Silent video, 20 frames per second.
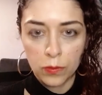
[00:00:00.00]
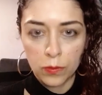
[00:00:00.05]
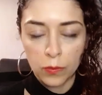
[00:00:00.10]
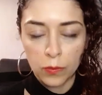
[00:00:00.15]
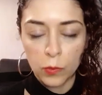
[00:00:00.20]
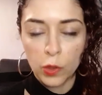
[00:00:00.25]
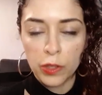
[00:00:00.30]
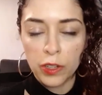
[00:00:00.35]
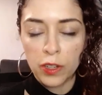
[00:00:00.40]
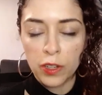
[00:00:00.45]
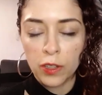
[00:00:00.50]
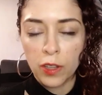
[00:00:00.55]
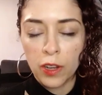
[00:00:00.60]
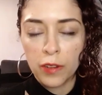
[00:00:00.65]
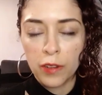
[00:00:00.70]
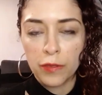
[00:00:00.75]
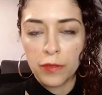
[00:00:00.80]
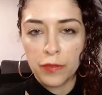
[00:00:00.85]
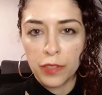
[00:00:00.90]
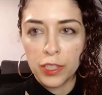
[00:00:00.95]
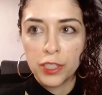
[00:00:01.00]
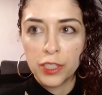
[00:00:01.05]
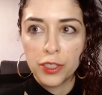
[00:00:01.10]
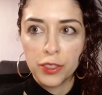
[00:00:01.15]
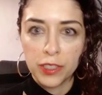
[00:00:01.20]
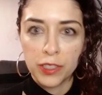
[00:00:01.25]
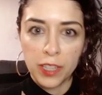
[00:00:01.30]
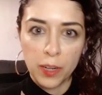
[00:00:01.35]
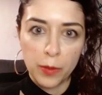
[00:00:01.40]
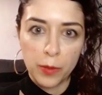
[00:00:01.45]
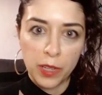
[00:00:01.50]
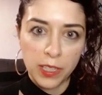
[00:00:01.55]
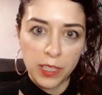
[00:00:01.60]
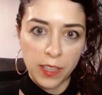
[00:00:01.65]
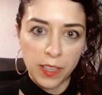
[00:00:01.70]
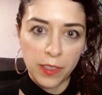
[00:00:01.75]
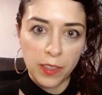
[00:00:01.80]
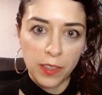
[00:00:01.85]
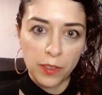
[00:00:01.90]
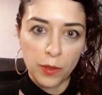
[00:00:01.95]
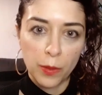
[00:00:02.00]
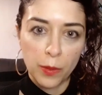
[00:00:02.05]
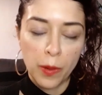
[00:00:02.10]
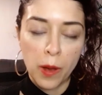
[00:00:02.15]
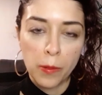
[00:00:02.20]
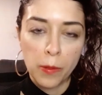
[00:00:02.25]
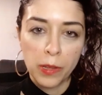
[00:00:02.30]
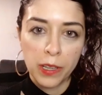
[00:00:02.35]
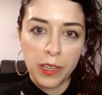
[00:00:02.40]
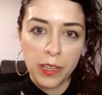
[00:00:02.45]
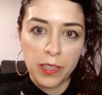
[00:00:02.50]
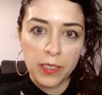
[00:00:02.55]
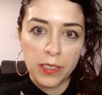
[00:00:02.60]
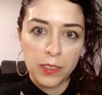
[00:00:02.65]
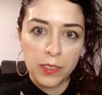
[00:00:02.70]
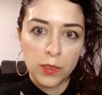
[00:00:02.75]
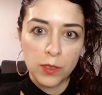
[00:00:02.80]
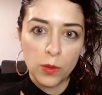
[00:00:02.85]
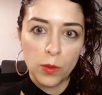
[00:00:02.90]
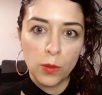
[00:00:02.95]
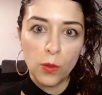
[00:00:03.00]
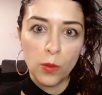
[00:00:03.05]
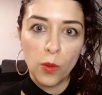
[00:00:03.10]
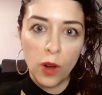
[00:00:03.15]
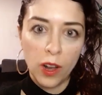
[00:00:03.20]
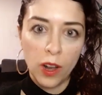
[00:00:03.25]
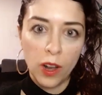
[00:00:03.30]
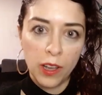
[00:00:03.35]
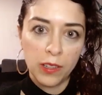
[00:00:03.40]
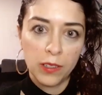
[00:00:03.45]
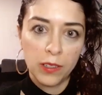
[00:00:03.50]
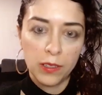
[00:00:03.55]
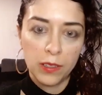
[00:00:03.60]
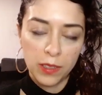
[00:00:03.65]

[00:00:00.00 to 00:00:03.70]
Well, there are a lot of issues there because I think the Republicans want